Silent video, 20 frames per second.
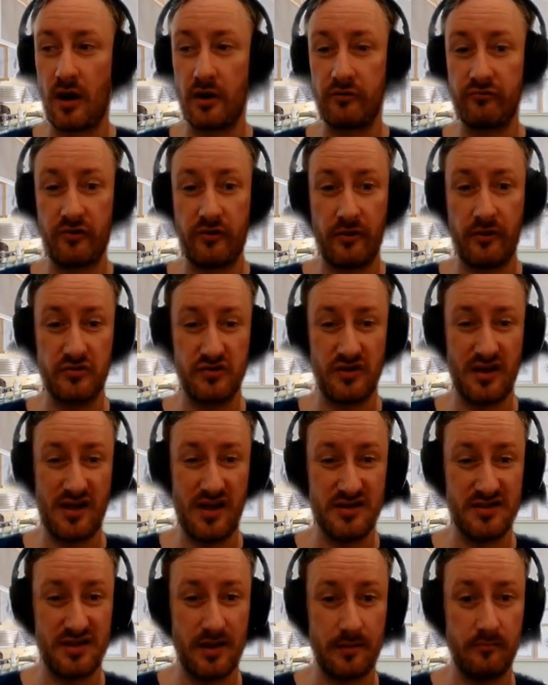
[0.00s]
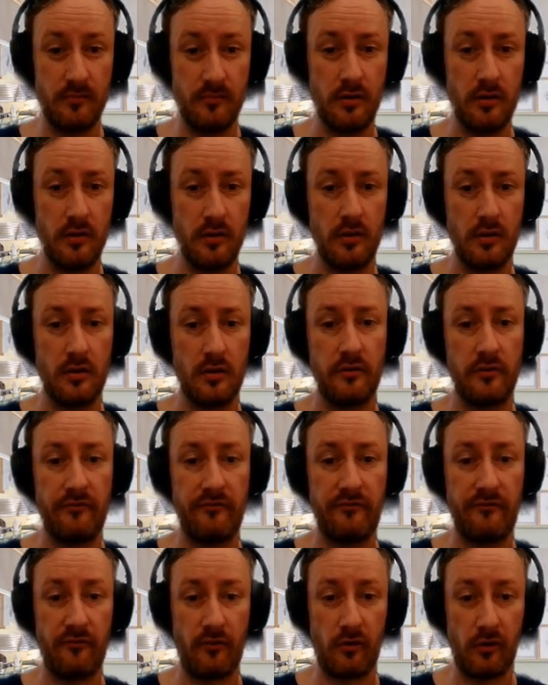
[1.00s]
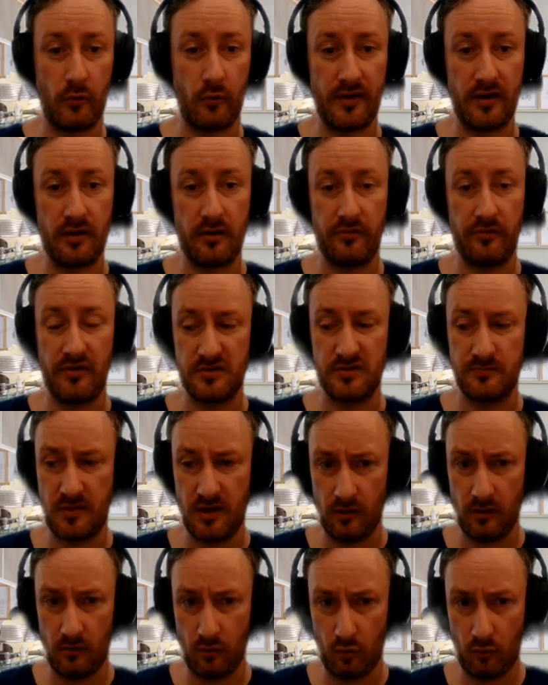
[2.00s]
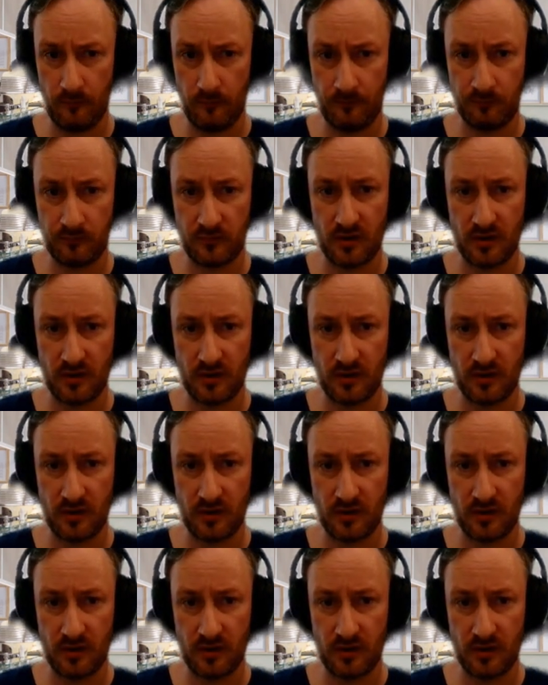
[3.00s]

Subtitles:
100,000 KSM following this PLO,